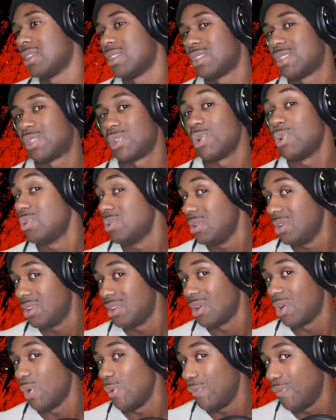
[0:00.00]
soon,
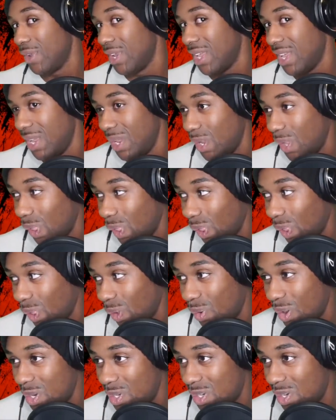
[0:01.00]
hopefully,
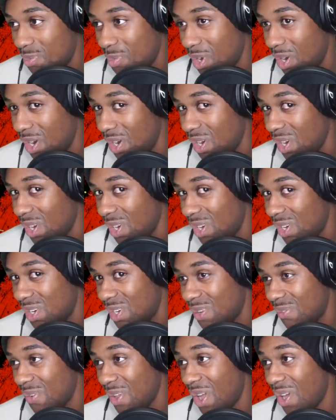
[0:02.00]
question mark,
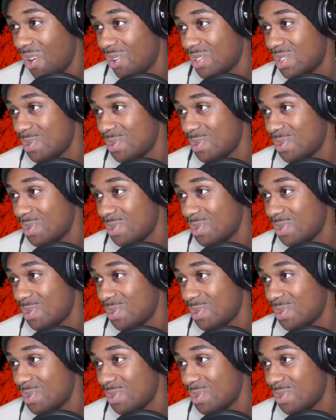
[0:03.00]
if y'all